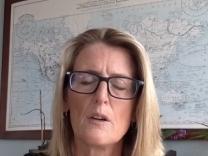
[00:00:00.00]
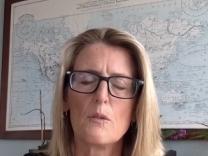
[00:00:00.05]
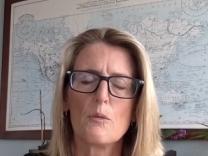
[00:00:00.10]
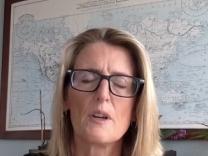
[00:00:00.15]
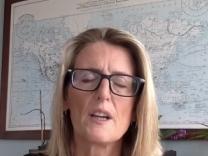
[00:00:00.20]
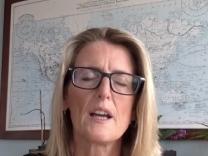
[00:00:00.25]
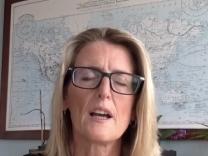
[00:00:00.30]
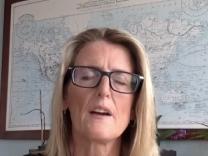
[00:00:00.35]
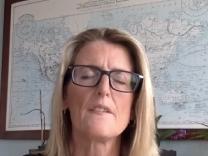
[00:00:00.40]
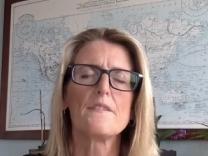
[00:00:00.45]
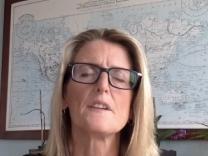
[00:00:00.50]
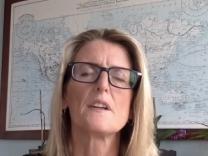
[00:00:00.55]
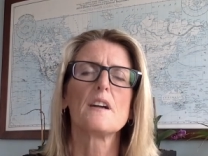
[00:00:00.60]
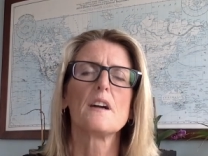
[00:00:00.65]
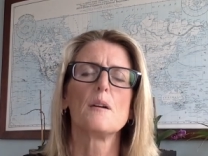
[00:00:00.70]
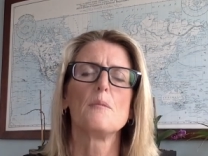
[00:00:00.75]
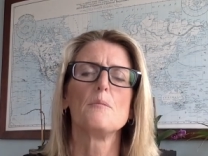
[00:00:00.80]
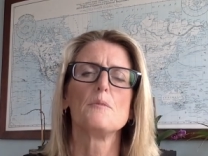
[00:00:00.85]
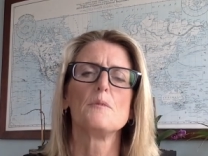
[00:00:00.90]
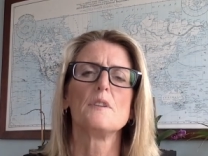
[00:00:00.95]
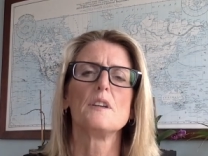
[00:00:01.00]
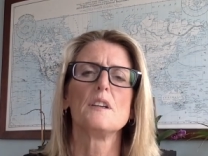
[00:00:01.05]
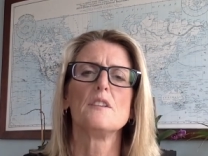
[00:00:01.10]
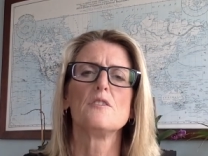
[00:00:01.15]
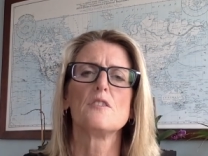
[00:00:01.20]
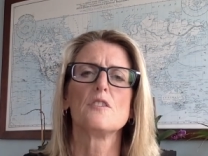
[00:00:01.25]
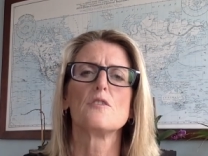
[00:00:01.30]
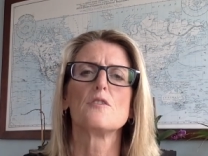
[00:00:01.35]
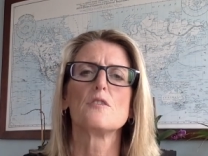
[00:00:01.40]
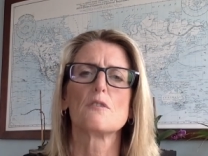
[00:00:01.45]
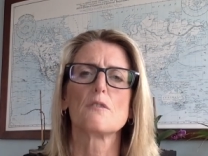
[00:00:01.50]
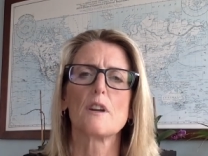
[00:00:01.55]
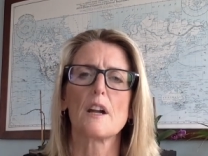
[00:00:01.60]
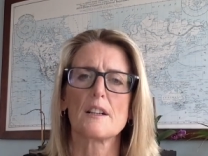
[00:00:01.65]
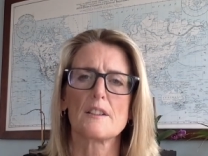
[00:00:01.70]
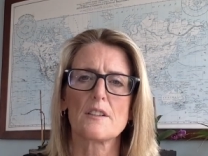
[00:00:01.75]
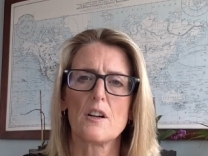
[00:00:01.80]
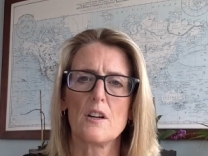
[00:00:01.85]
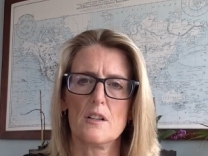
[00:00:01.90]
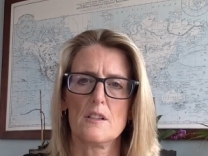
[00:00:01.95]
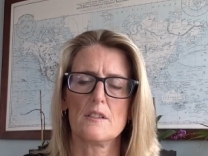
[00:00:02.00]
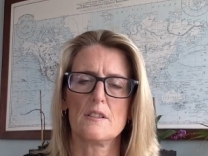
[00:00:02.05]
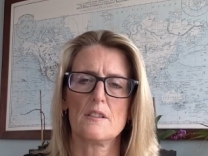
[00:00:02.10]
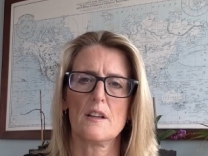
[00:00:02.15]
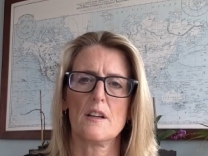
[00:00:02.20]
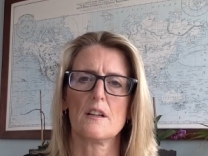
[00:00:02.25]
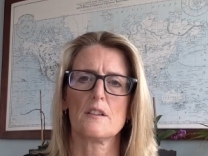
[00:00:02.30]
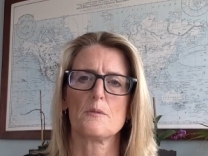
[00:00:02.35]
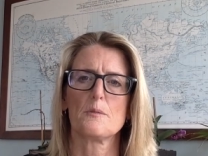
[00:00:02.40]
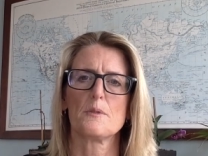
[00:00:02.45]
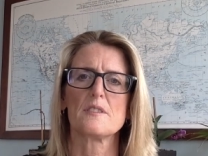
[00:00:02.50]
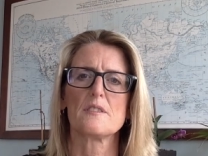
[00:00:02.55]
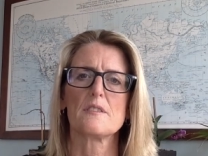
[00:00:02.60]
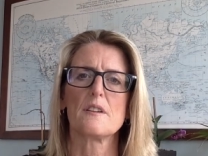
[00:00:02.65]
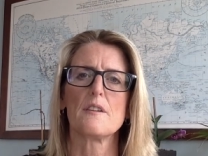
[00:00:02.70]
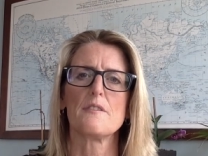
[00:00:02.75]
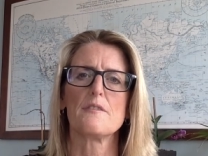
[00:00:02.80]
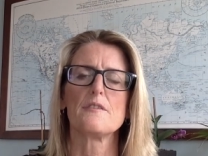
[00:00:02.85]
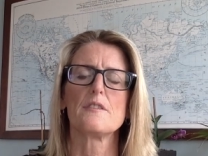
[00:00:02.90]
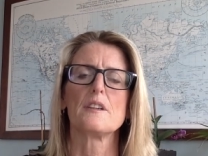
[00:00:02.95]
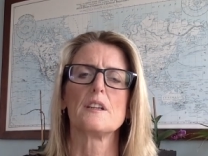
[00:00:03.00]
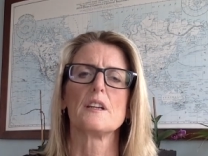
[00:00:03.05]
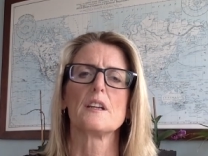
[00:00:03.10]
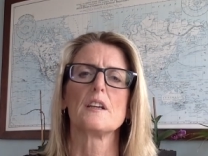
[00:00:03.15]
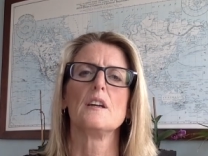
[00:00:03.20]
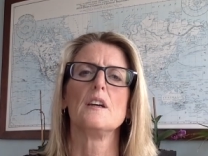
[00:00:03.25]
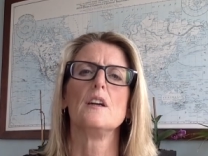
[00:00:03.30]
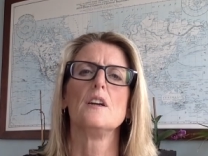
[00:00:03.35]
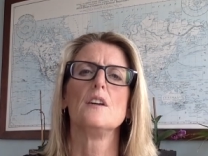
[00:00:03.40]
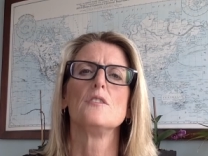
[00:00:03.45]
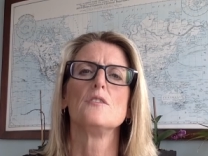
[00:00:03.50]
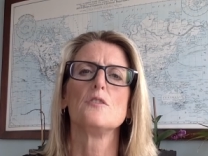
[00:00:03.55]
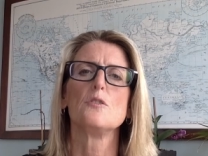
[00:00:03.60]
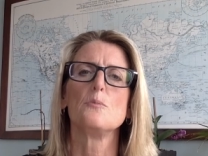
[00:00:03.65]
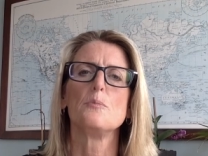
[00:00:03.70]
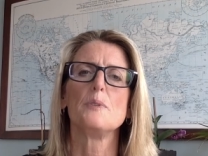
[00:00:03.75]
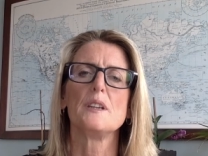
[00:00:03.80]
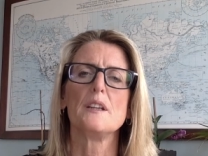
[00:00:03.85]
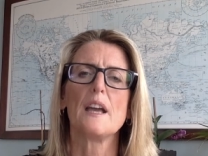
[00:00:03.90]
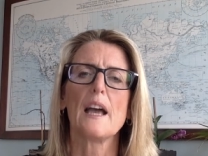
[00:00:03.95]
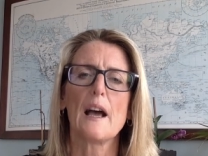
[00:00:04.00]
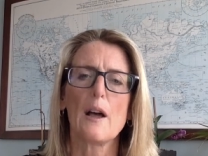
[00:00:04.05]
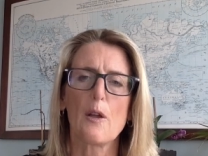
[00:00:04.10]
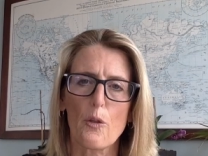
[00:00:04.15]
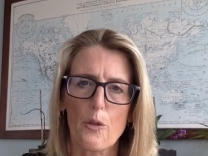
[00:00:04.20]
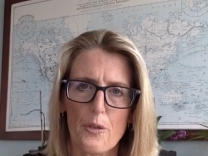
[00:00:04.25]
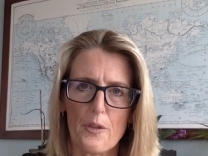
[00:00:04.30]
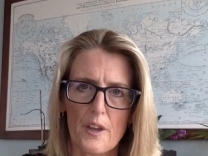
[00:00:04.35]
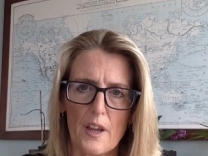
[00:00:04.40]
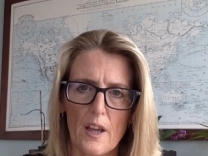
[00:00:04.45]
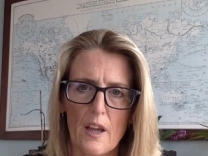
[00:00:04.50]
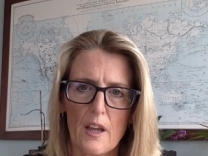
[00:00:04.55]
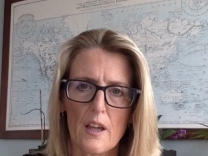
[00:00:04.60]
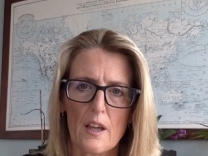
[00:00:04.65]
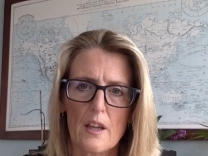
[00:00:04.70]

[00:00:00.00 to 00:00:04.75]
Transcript: We have to come into direct contact with suffering to be healthy,